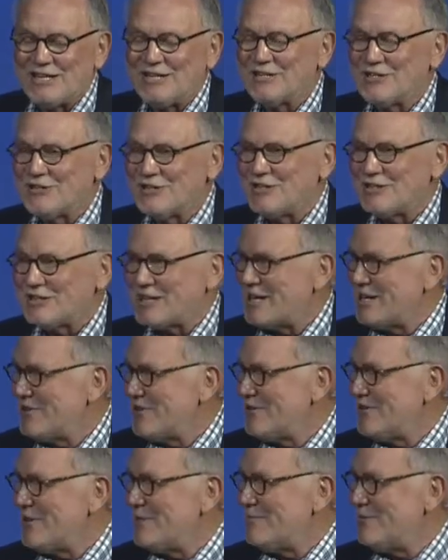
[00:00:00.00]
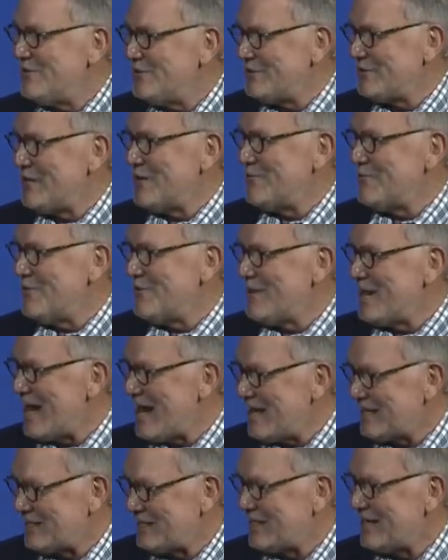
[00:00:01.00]
And as soon as I hear them use that word
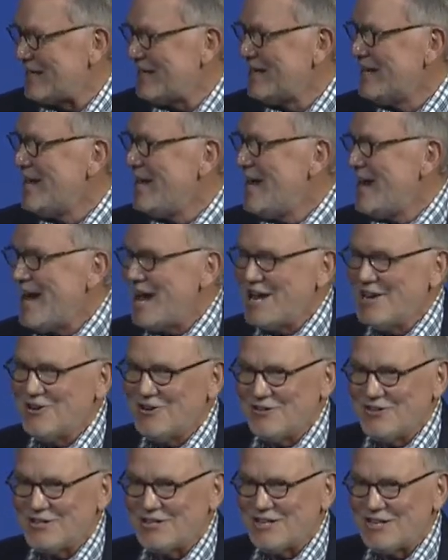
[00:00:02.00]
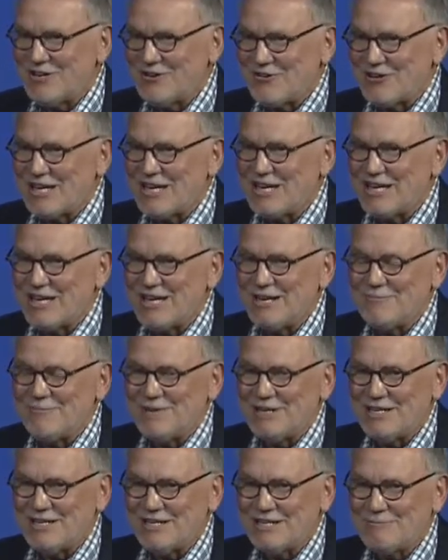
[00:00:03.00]
asset, I know that they don't get it,
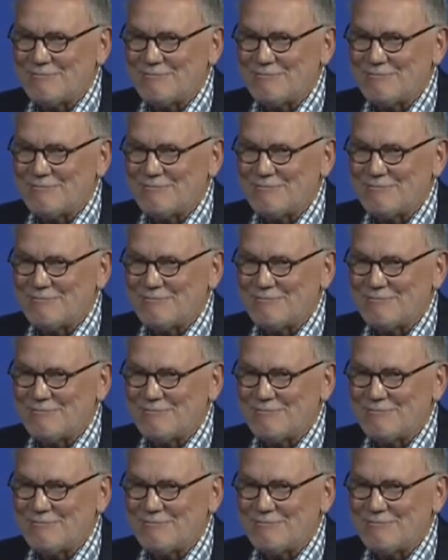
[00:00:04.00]
because